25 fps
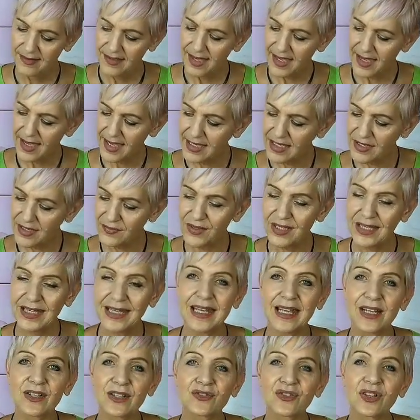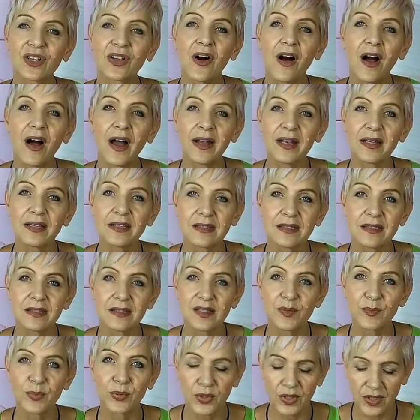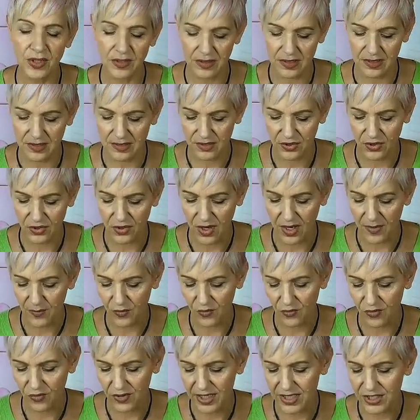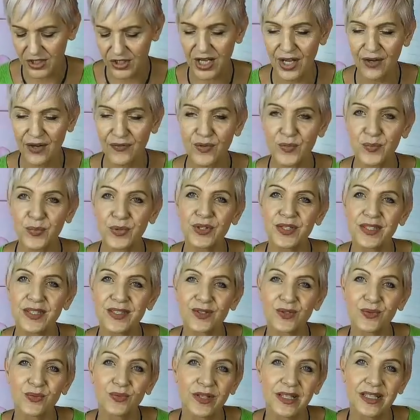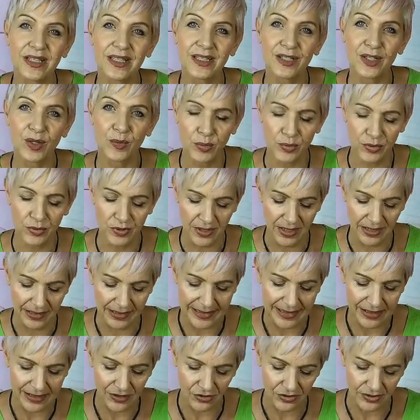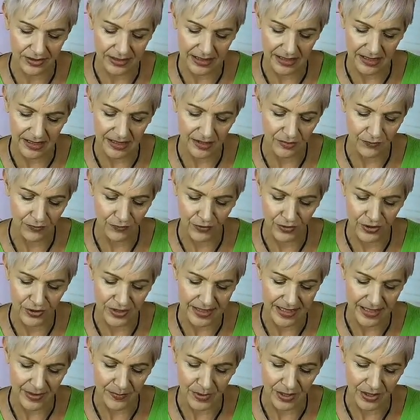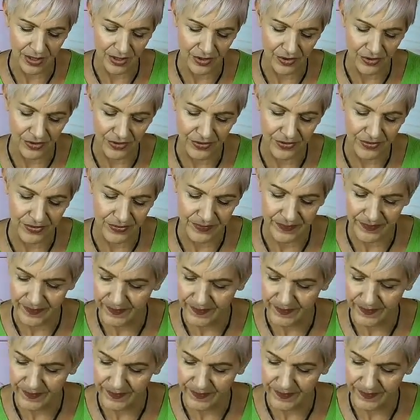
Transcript: And if you need extra guidance and support at this time, reach out for a personal reading. I'll put a link on here, info down below.